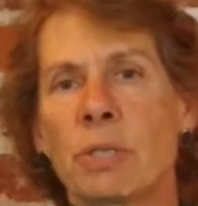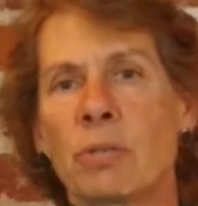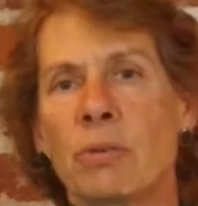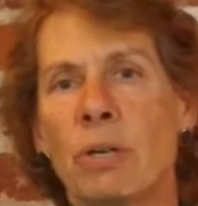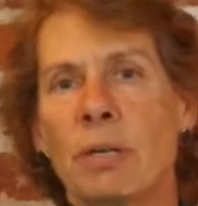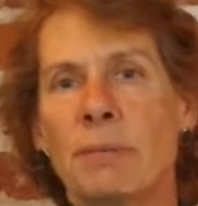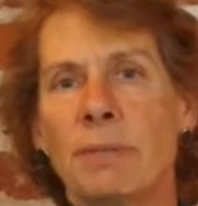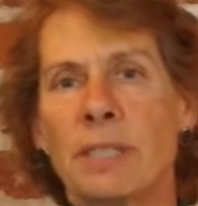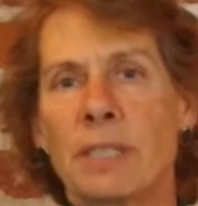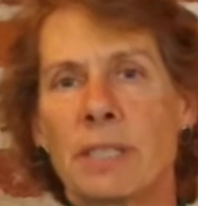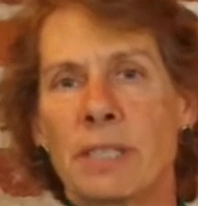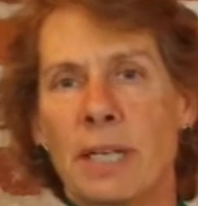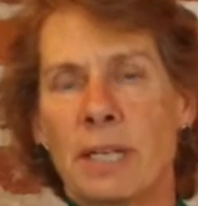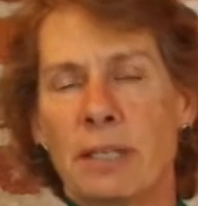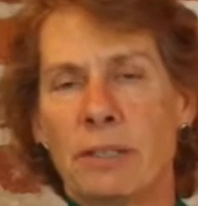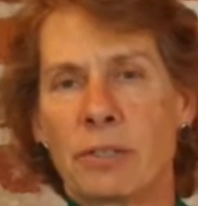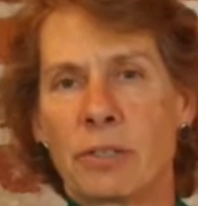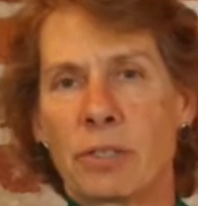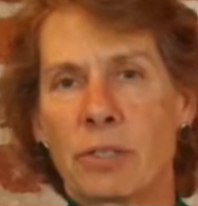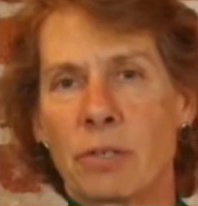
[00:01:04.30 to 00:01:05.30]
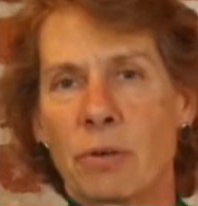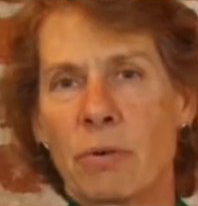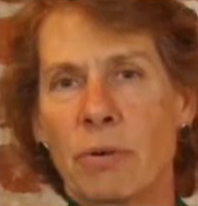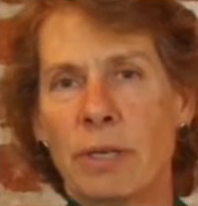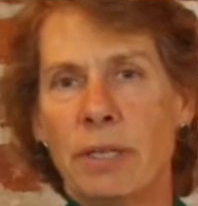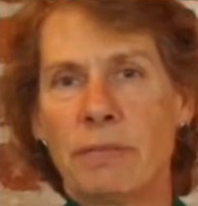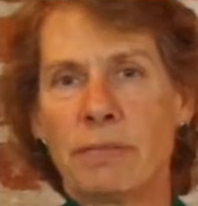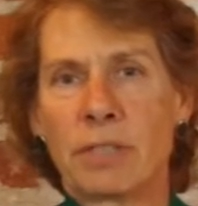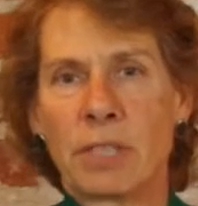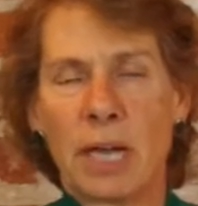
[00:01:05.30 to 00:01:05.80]
ornaments tell a
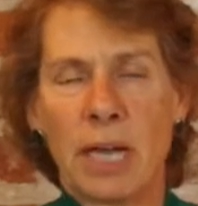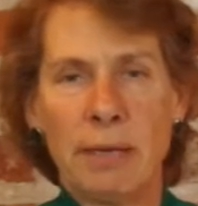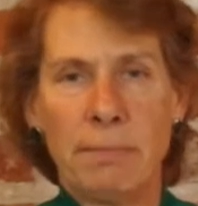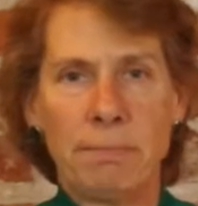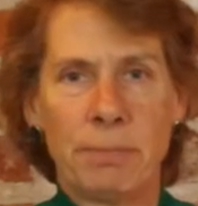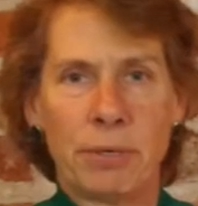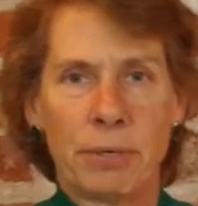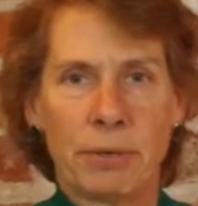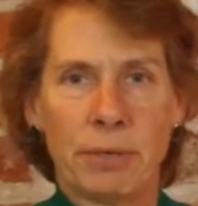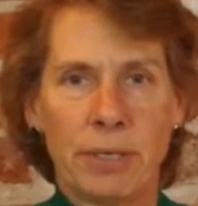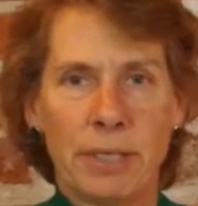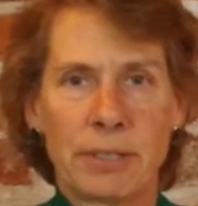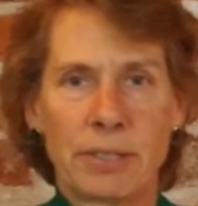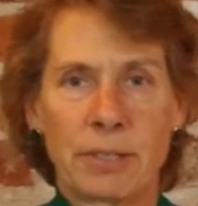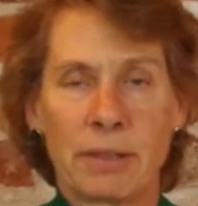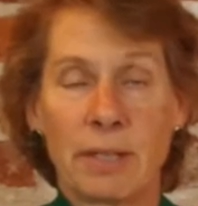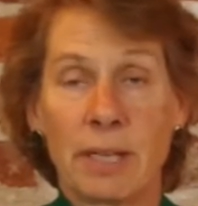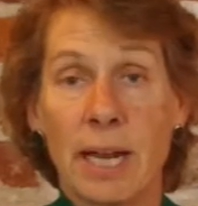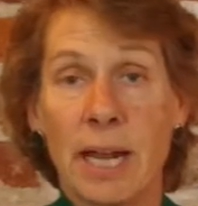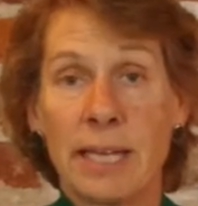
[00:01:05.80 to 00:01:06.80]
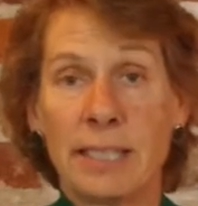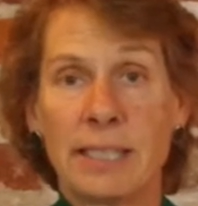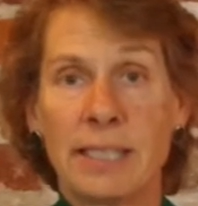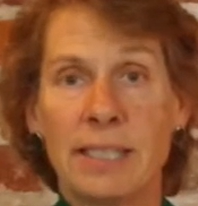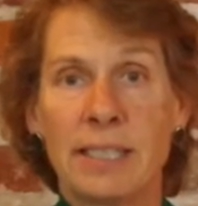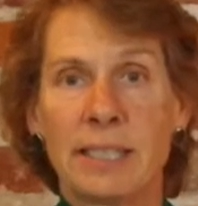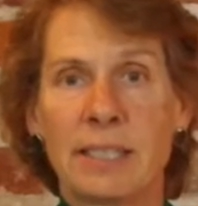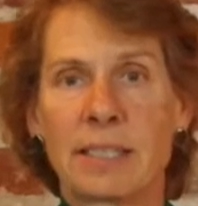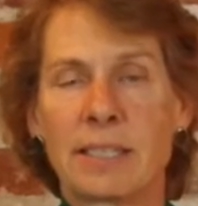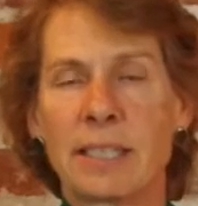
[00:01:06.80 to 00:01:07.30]
story of time periods in the
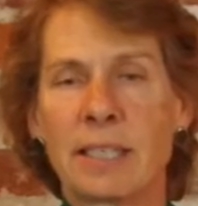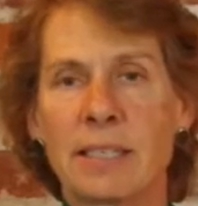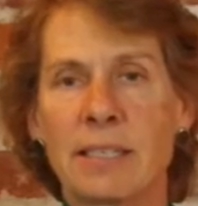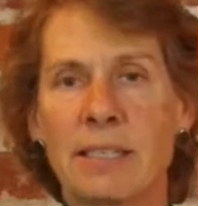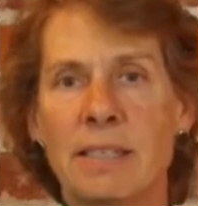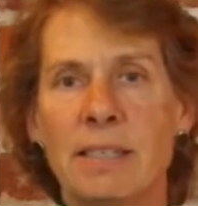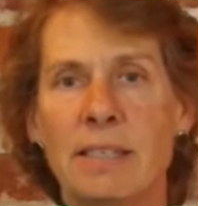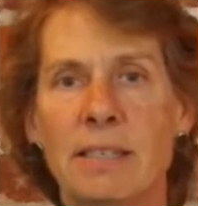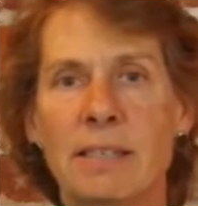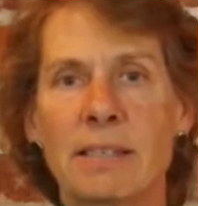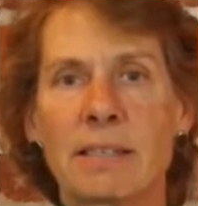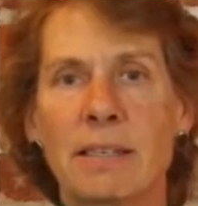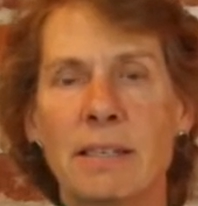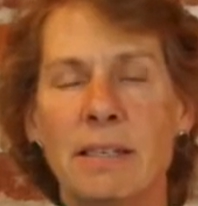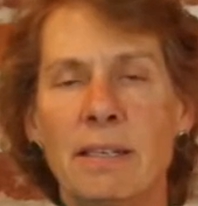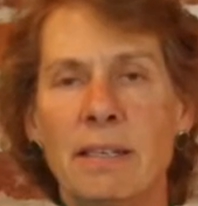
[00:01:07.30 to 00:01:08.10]
1960s.